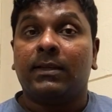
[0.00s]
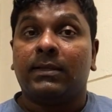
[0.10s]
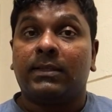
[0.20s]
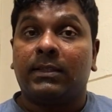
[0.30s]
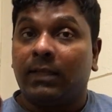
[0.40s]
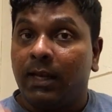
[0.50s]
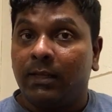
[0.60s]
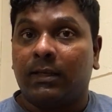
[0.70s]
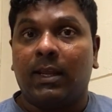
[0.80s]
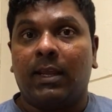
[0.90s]
still
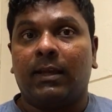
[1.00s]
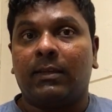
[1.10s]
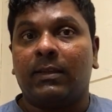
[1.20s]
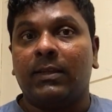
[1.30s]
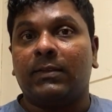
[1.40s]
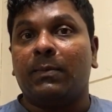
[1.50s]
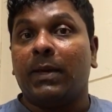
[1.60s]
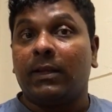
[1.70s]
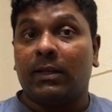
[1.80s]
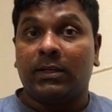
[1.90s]
take these
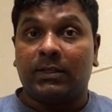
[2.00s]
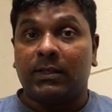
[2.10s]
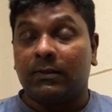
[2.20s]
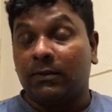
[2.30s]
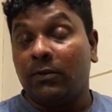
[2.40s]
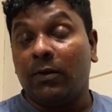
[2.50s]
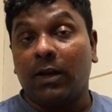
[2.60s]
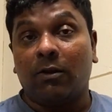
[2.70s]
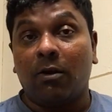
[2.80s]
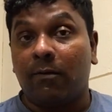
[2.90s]
medications,
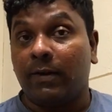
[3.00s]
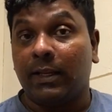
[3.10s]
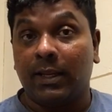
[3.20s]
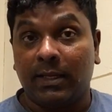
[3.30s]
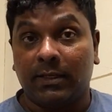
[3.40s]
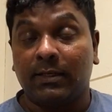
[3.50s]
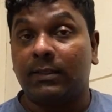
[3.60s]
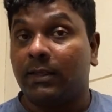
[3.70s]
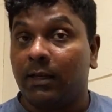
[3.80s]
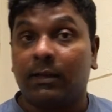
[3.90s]
urate lowering agents,
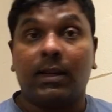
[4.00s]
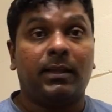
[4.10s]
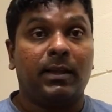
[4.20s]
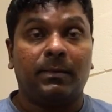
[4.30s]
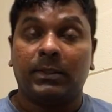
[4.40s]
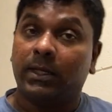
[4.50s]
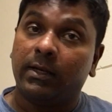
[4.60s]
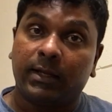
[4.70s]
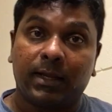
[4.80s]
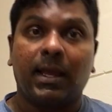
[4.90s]
still take them, still
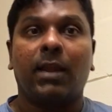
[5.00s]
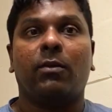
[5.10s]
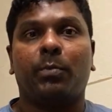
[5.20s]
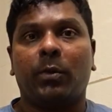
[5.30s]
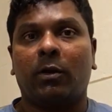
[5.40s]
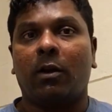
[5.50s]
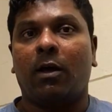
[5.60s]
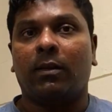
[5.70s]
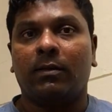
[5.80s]
take allopurinol.